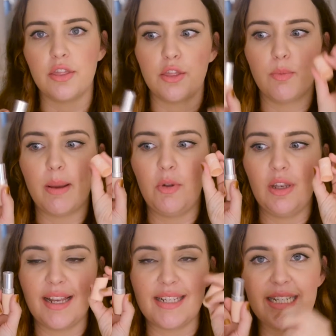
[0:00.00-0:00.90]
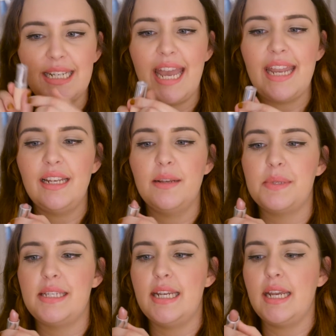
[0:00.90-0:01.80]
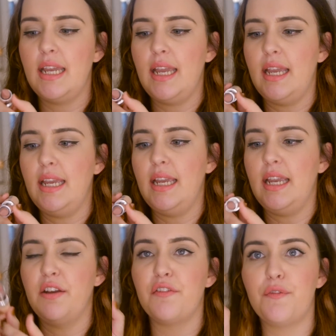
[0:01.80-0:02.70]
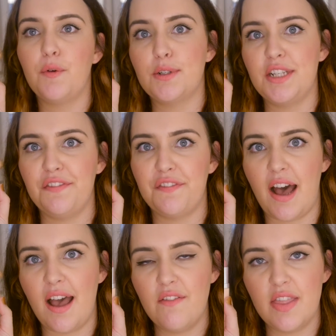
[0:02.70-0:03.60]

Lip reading: The Rimmel London Kate Lipstick in 45,